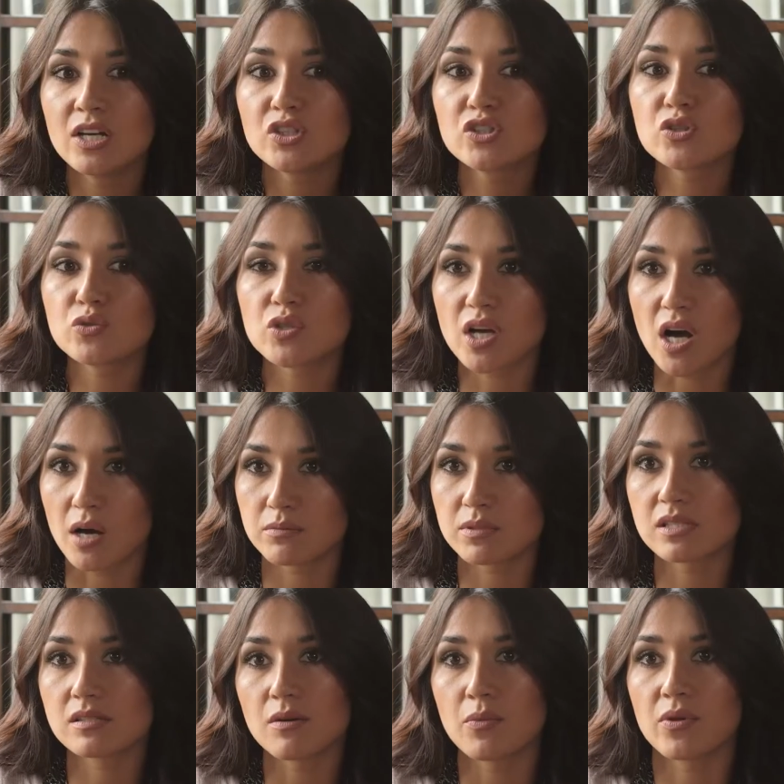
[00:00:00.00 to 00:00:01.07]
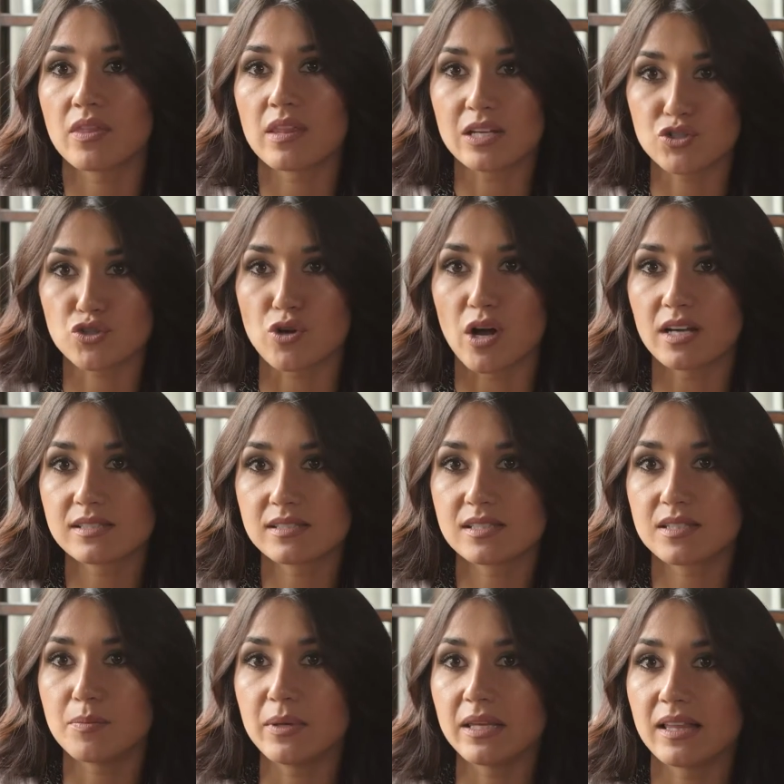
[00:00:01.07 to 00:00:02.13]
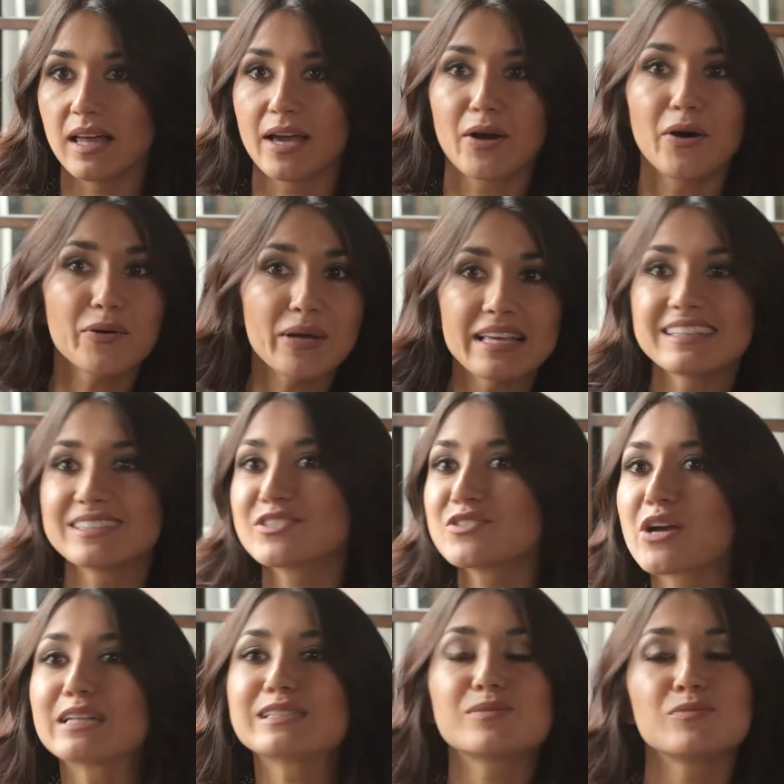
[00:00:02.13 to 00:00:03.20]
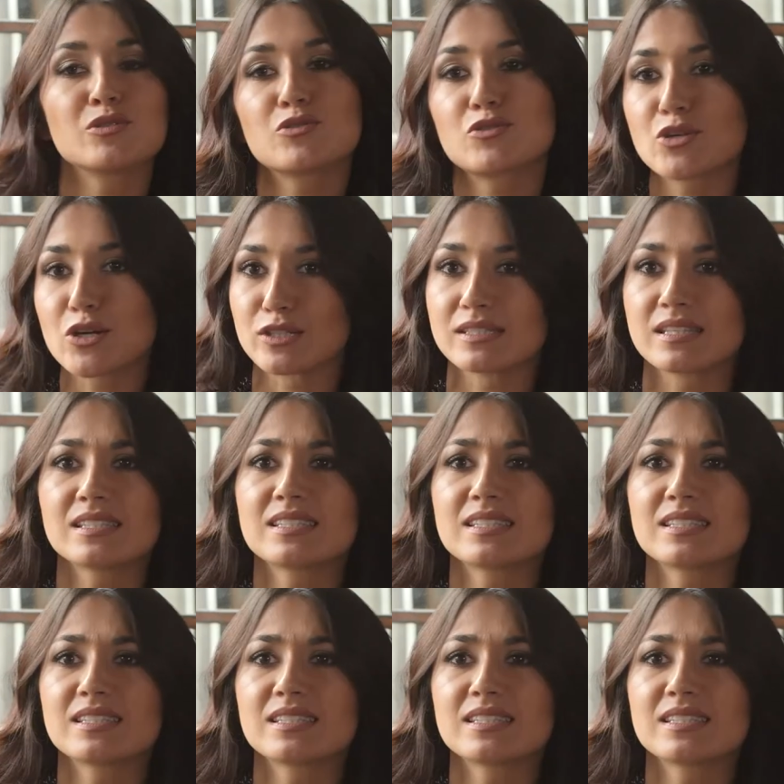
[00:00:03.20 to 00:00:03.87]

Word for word: So to come to someone they trust to be like, okay, let's try some new shirts.